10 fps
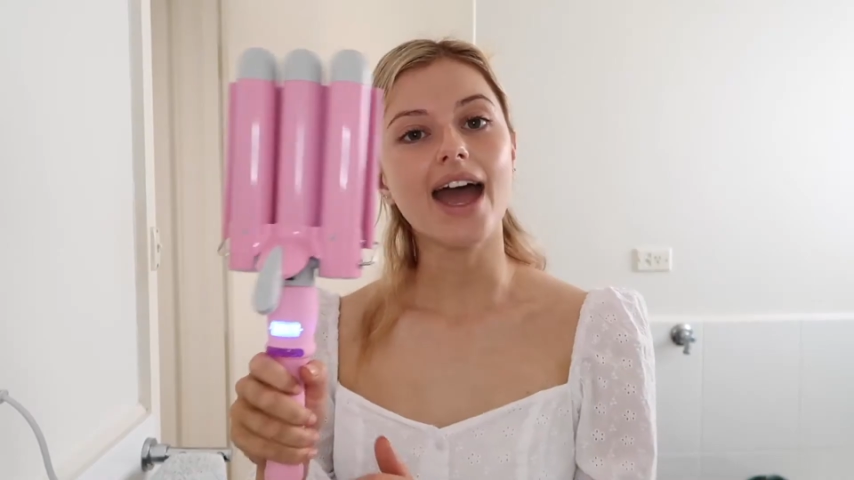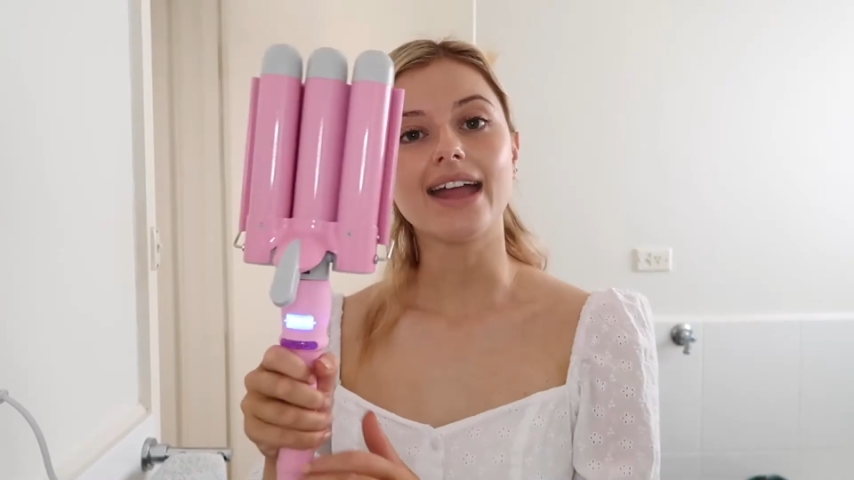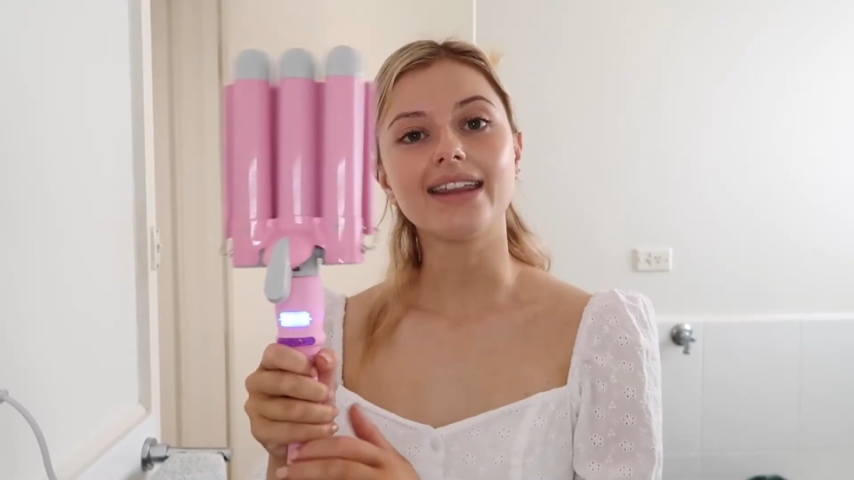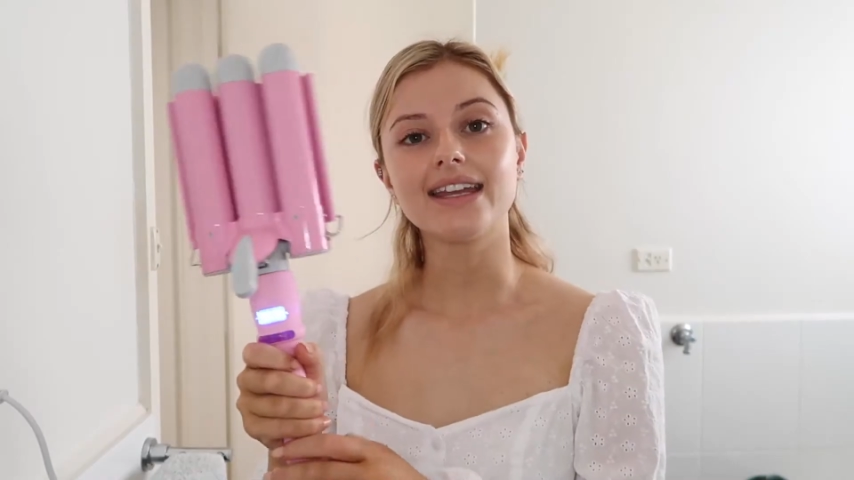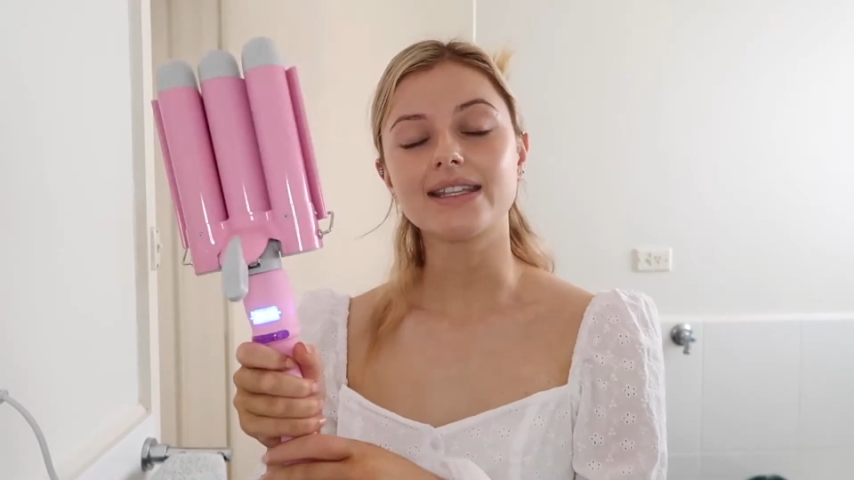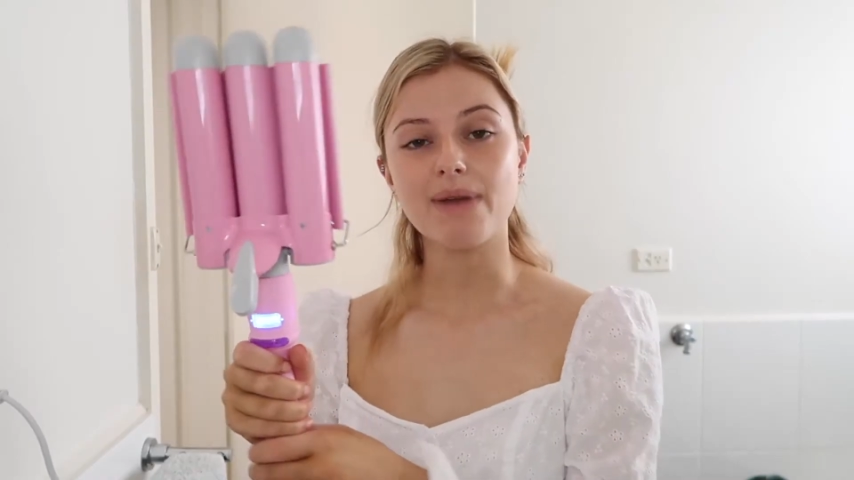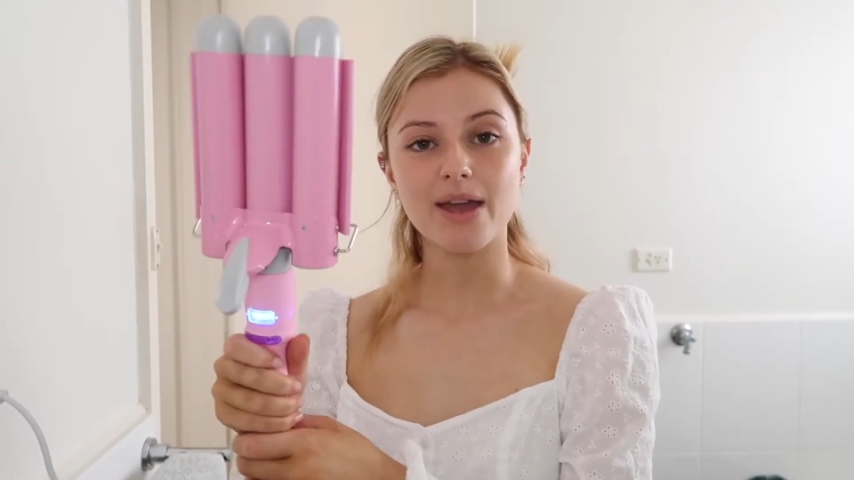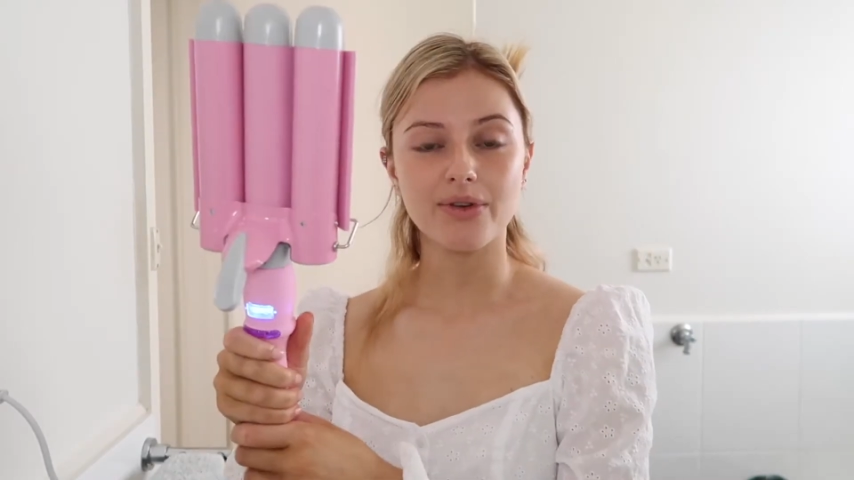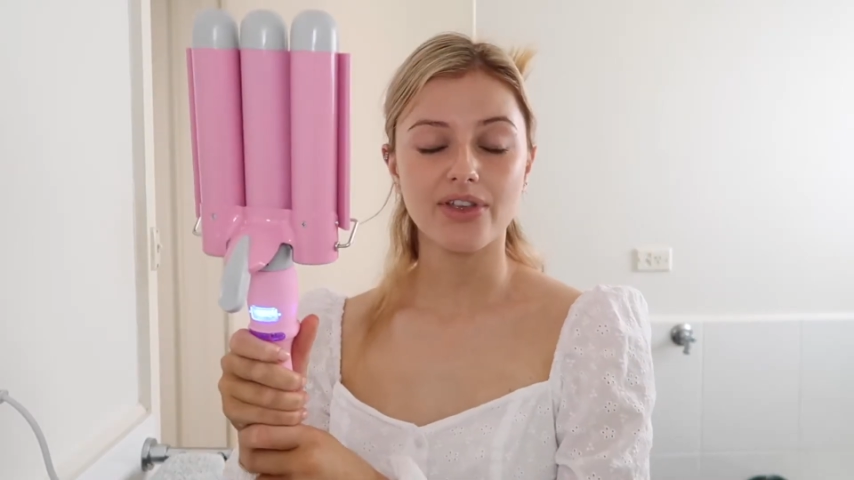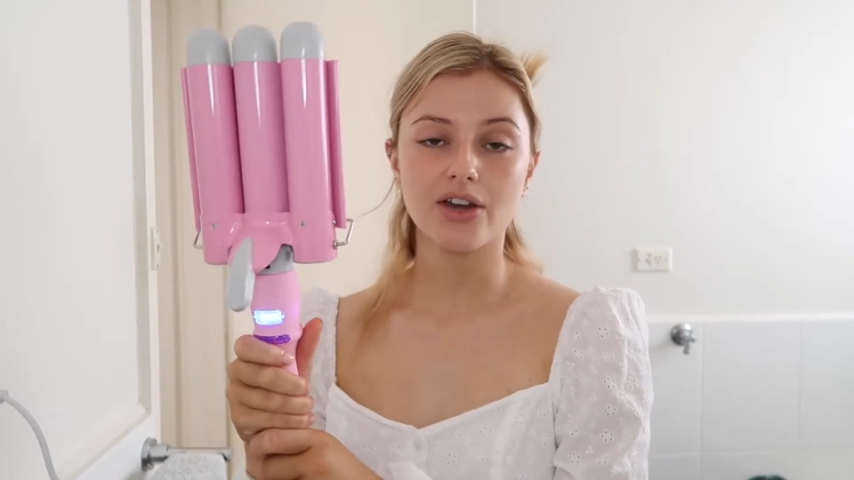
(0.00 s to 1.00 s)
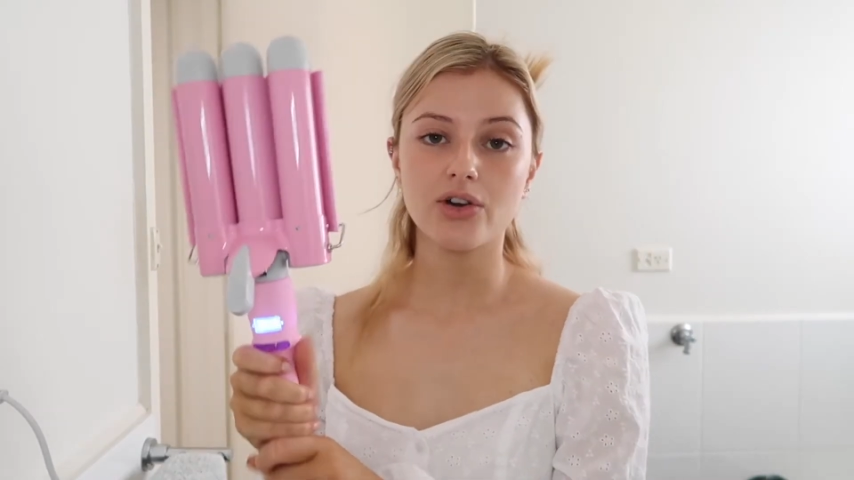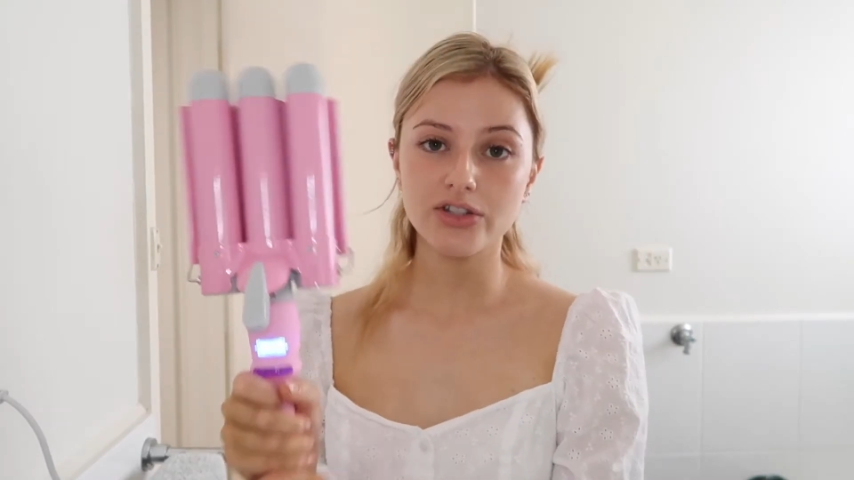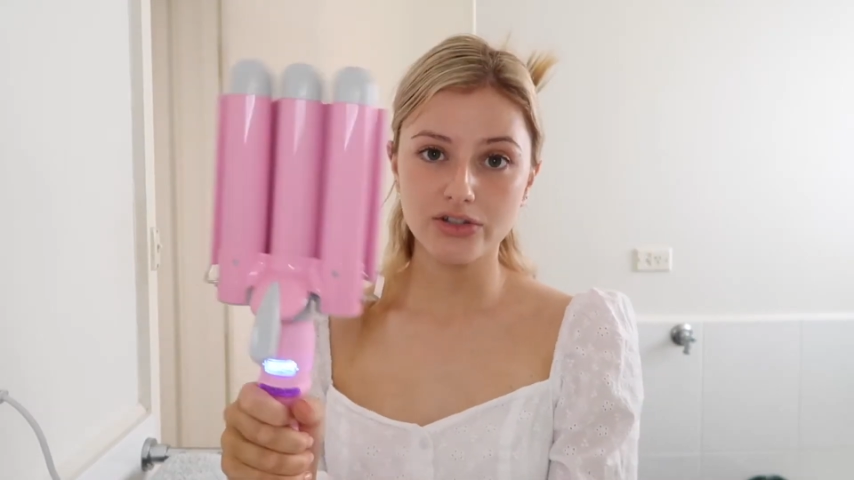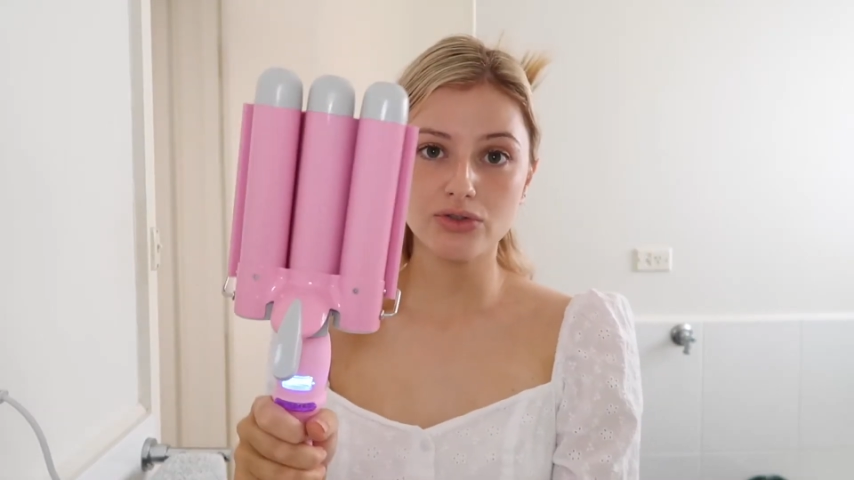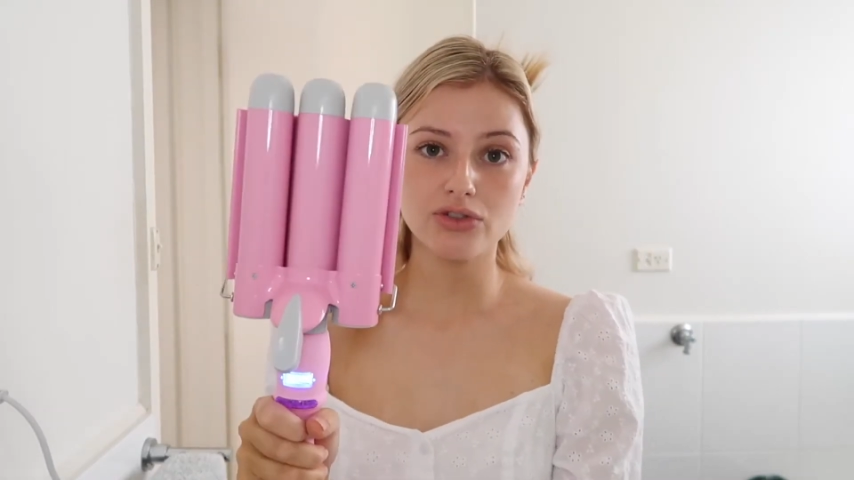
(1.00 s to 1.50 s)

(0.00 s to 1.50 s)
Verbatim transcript: and it's made with a crystal